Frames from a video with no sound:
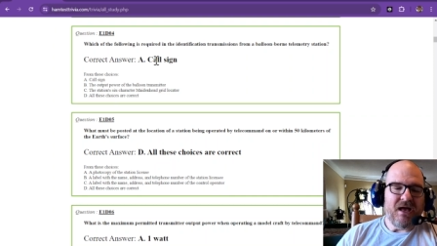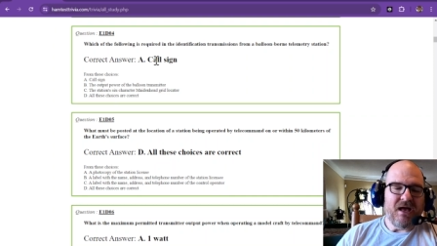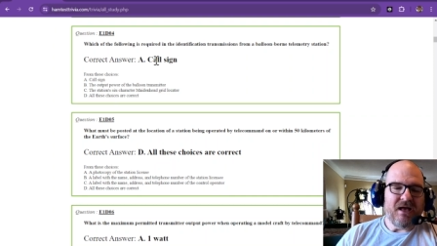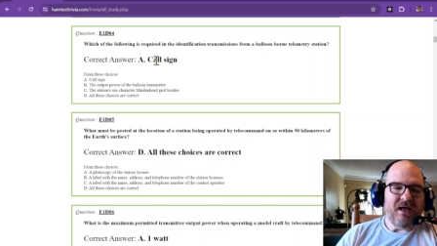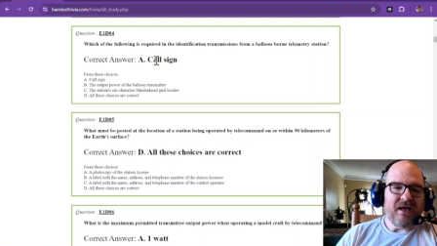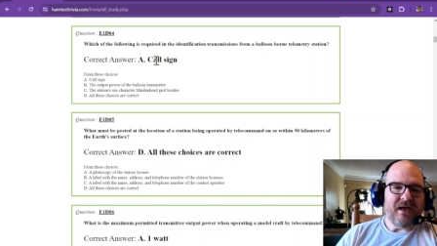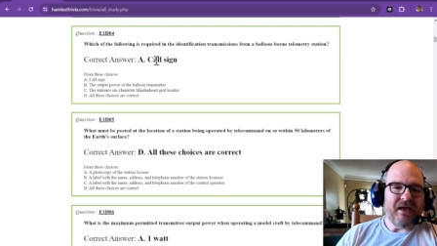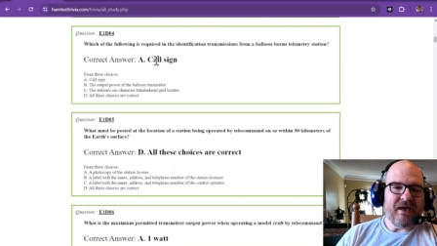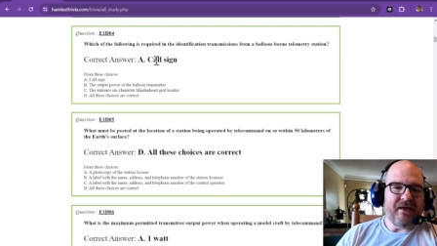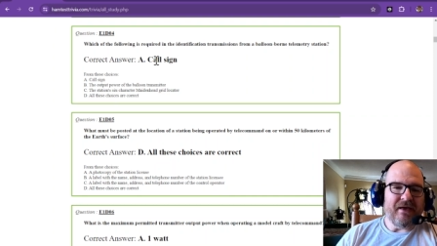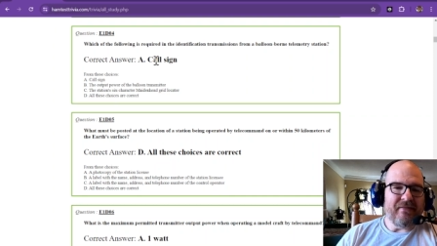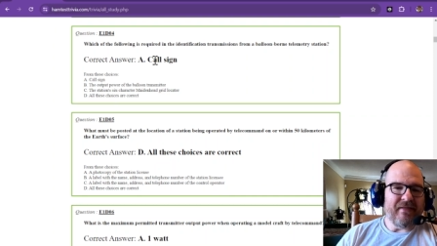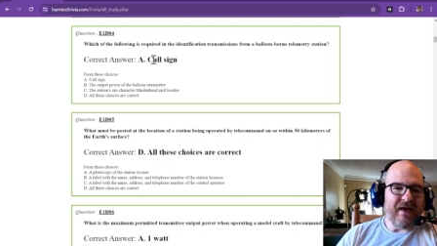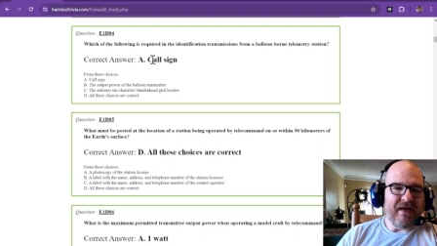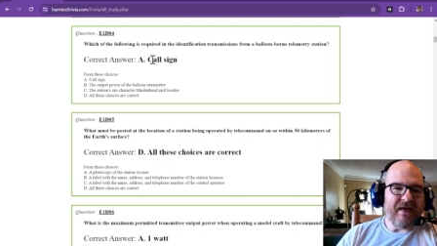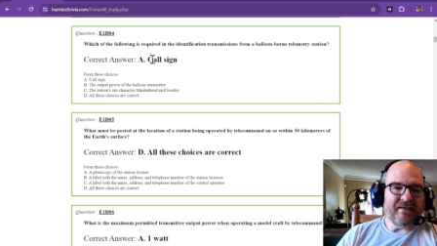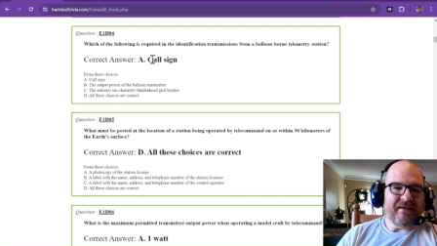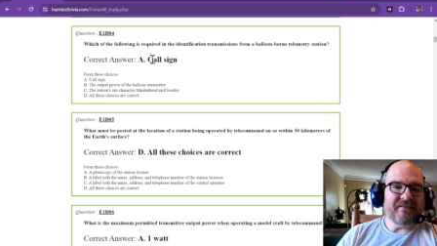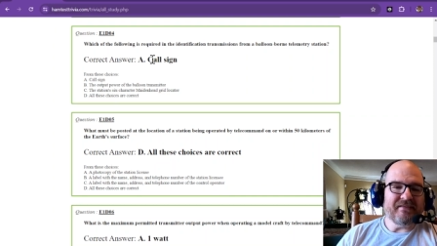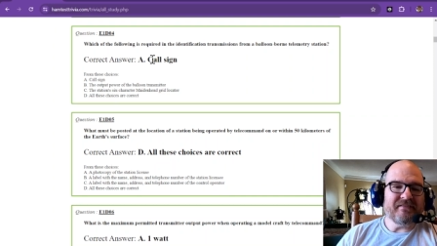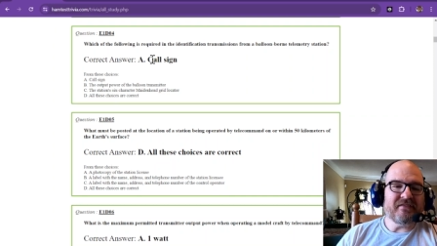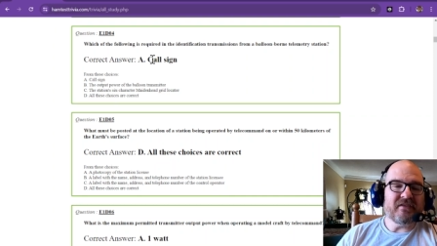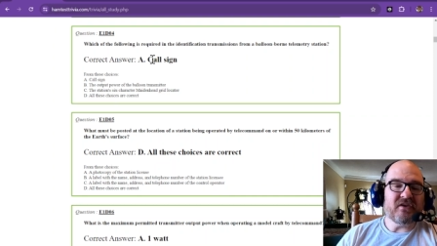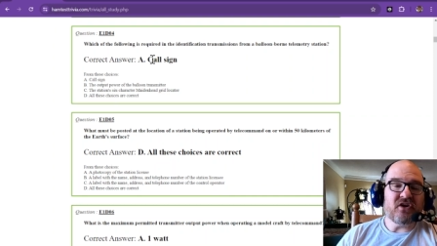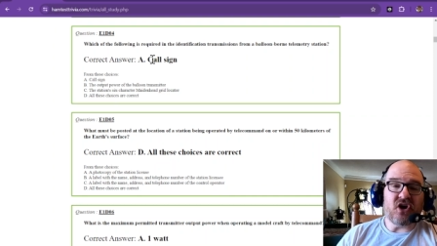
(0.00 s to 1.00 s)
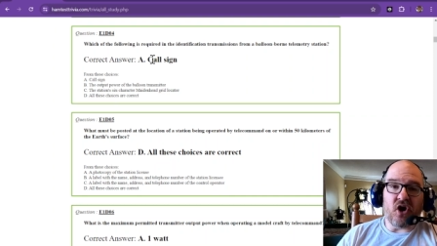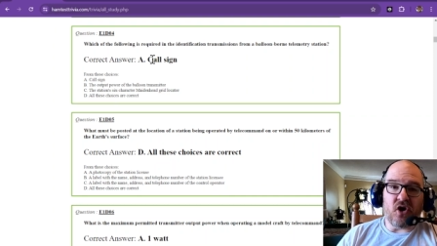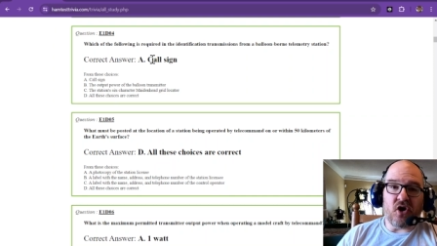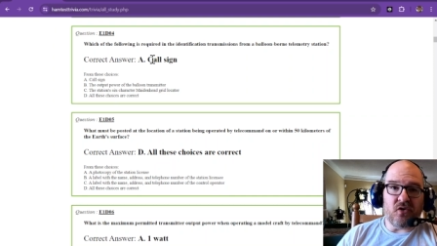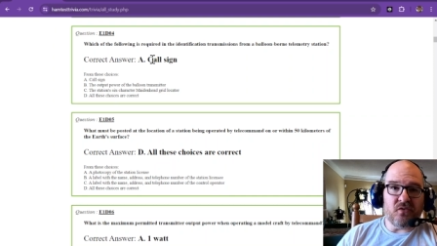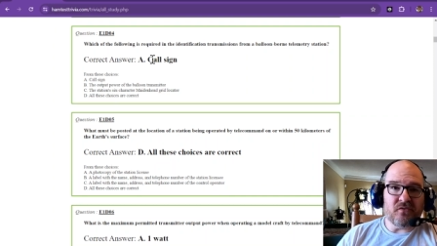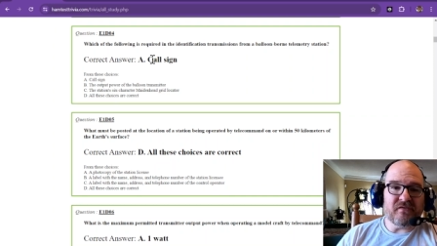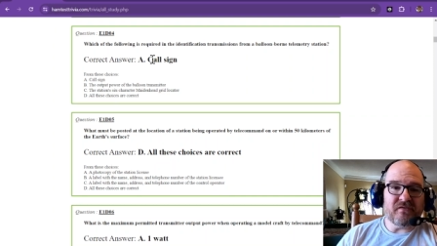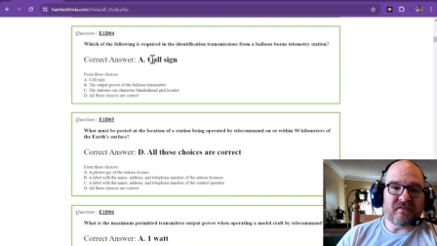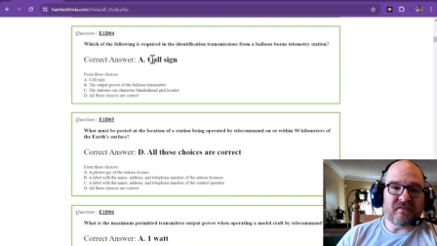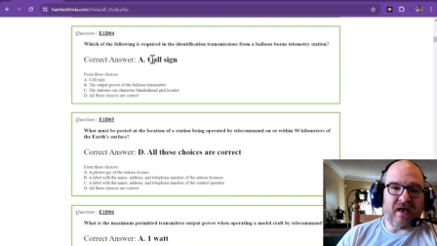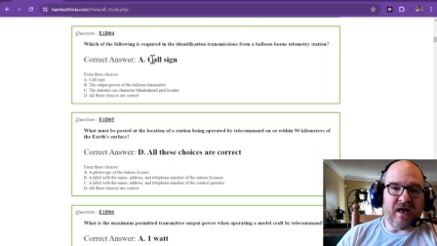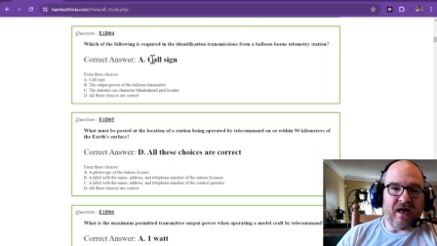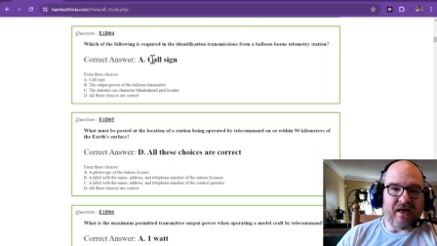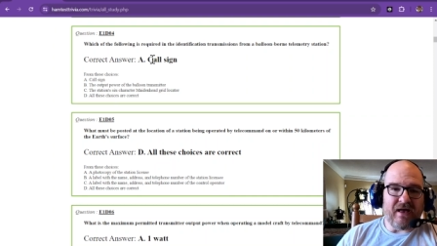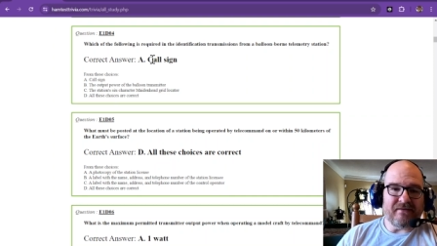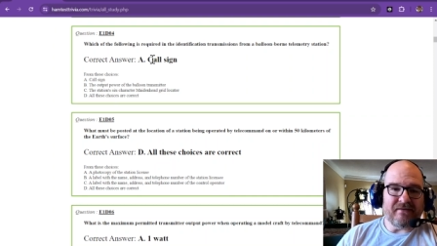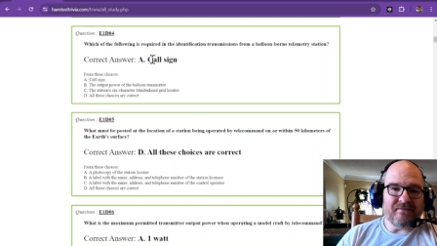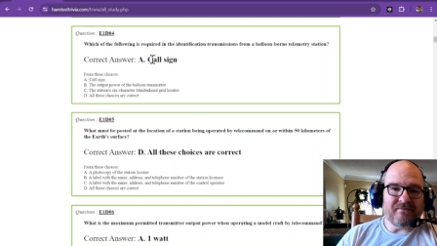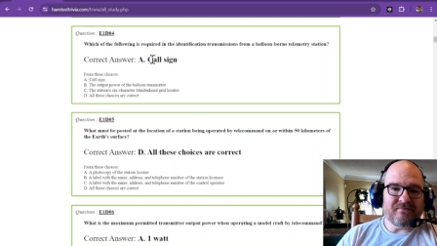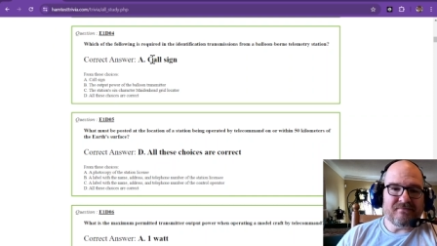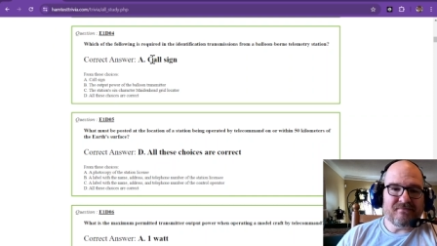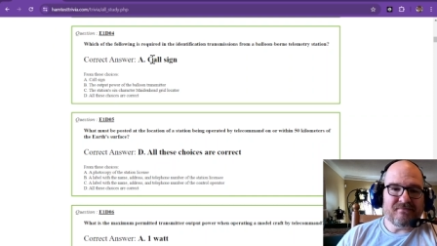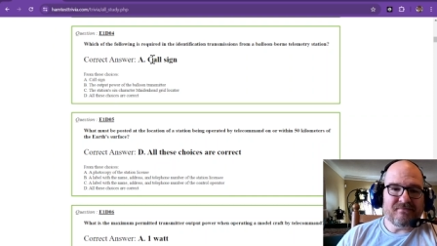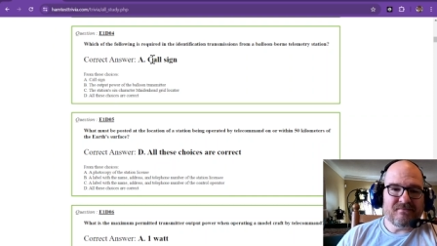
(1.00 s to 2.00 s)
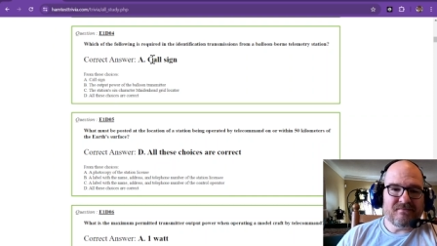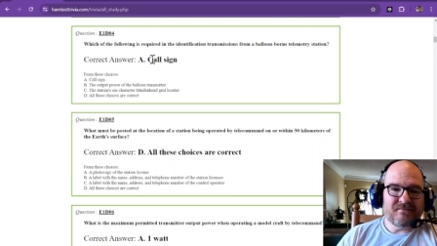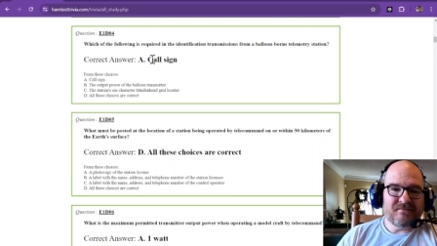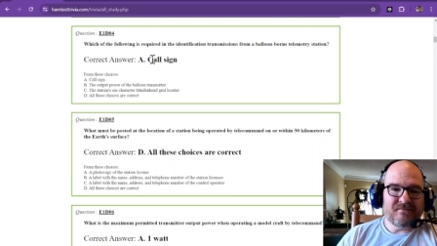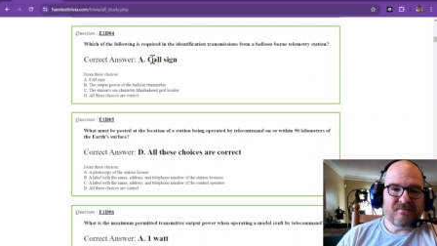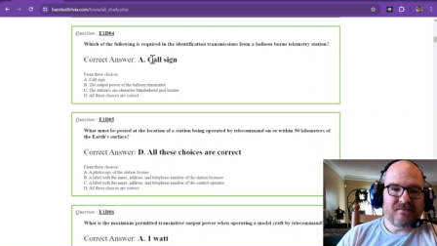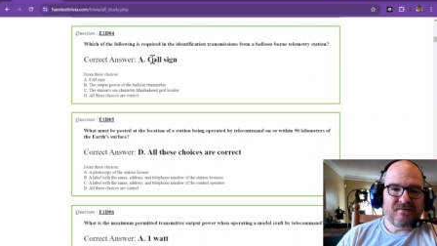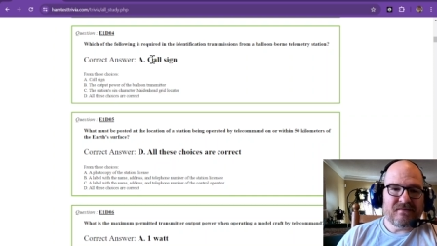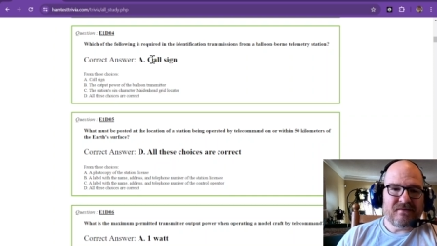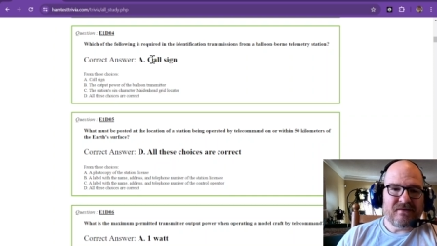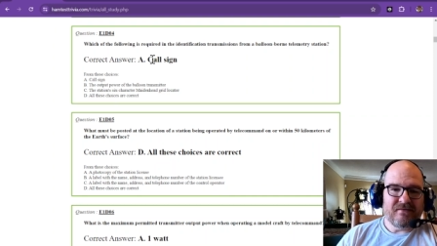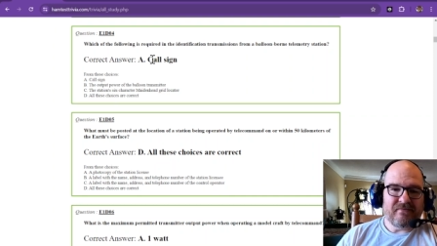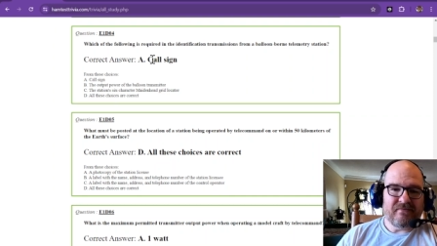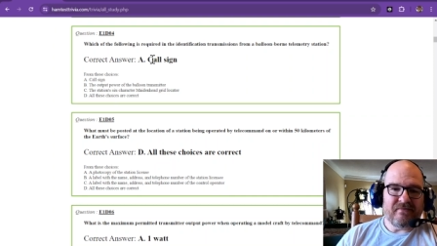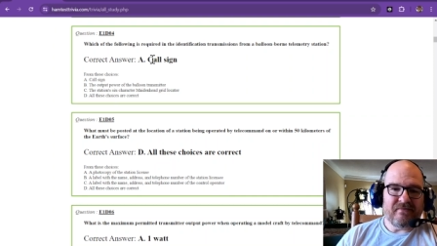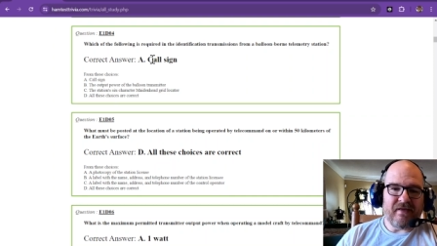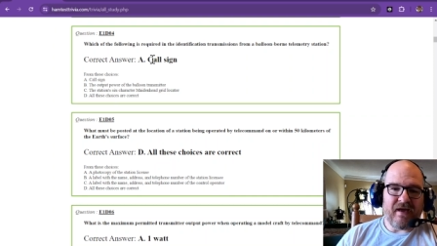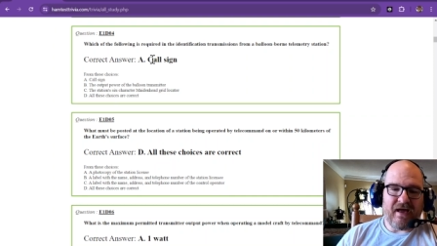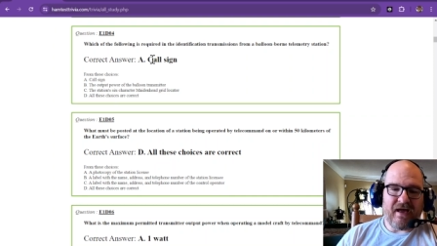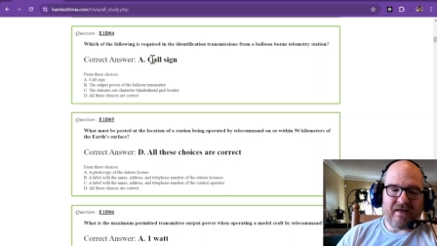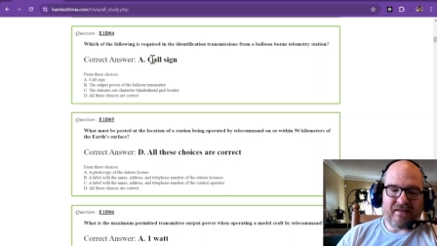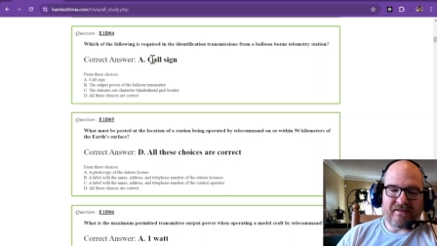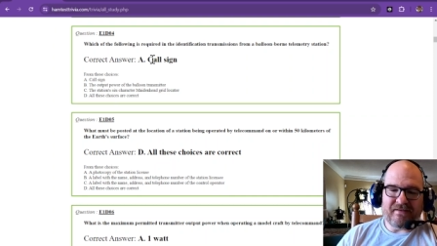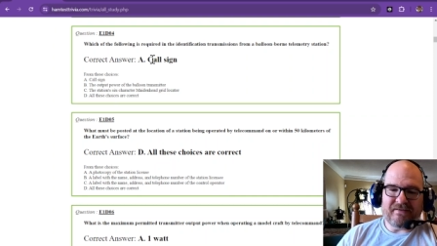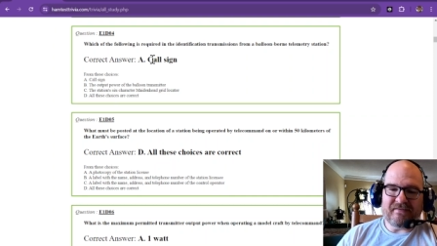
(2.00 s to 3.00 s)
And that is the call sign. That